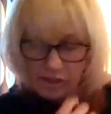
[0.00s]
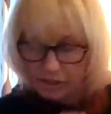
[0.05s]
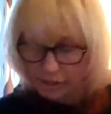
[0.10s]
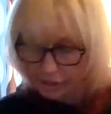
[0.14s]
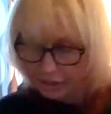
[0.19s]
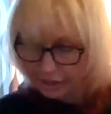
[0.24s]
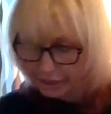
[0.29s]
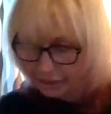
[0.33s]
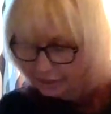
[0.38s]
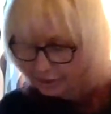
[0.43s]

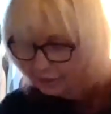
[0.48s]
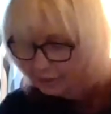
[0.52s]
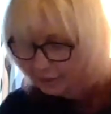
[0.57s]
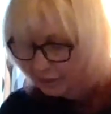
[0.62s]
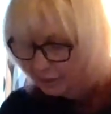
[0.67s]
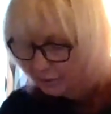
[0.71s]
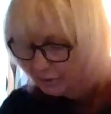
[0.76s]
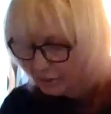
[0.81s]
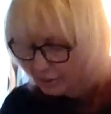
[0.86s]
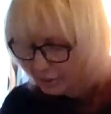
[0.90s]
like
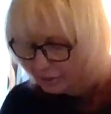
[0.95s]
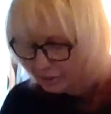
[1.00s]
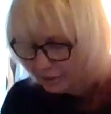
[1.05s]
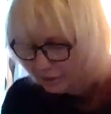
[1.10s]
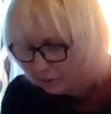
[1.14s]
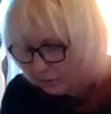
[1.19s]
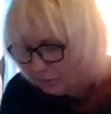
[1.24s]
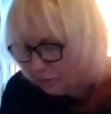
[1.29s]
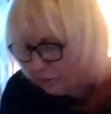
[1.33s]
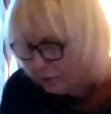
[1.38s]
carrying
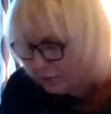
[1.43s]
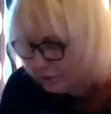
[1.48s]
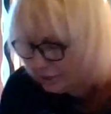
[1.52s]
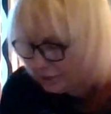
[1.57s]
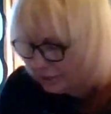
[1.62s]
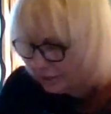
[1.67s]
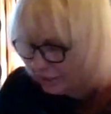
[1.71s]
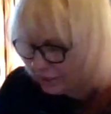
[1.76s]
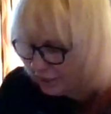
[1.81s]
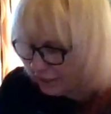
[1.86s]
these wands
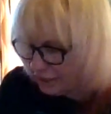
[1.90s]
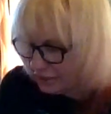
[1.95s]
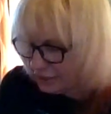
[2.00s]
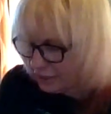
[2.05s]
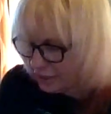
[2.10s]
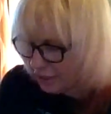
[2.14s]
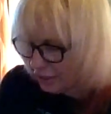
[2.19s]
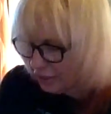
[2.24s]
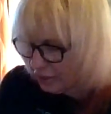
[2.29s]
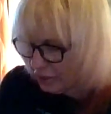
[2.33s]
like he's
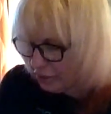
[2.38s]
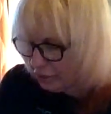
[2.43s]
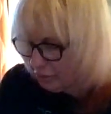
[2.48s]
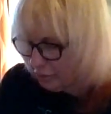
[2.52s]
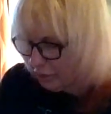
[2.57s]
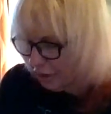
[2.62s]
carrying them,